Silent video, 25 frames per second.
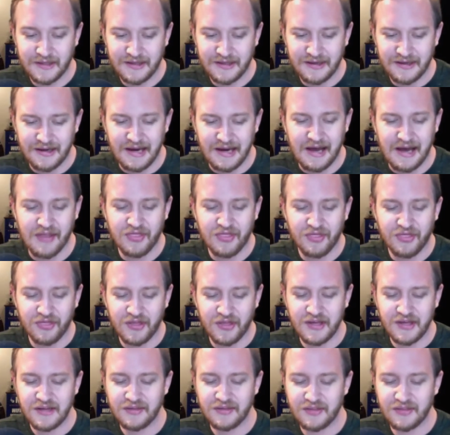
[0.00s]
I
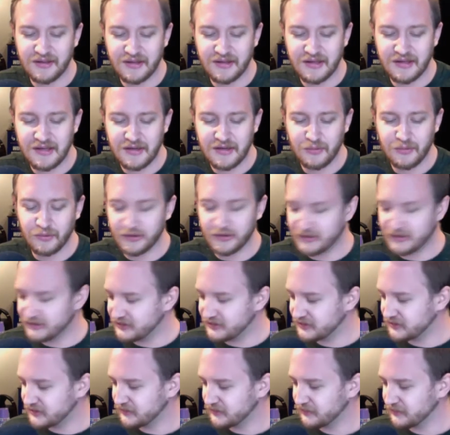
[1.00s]
think that he
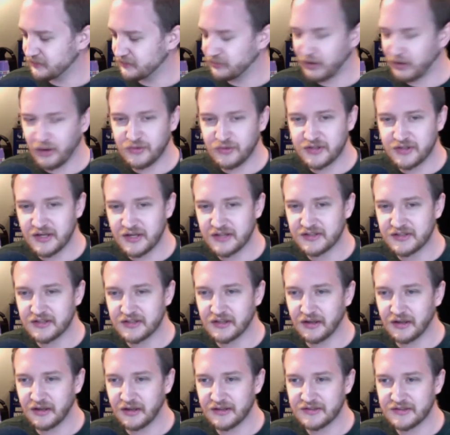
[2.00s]
was
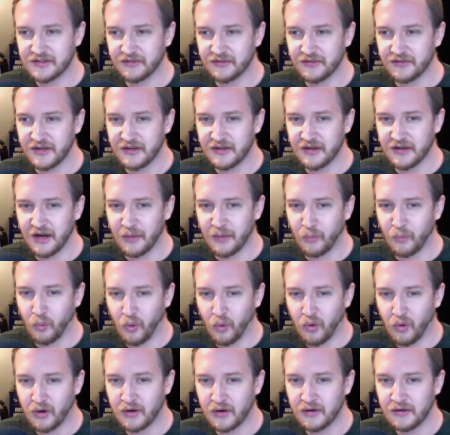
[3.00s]
protesting against the Vietnam
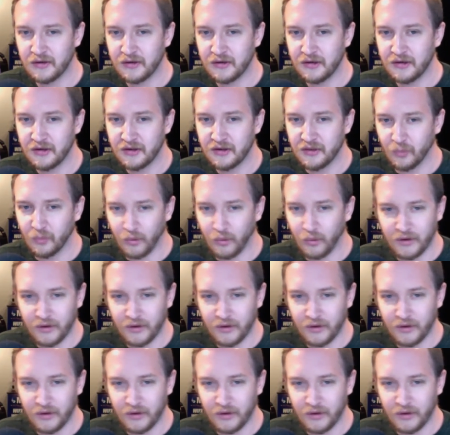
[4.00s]
War, the one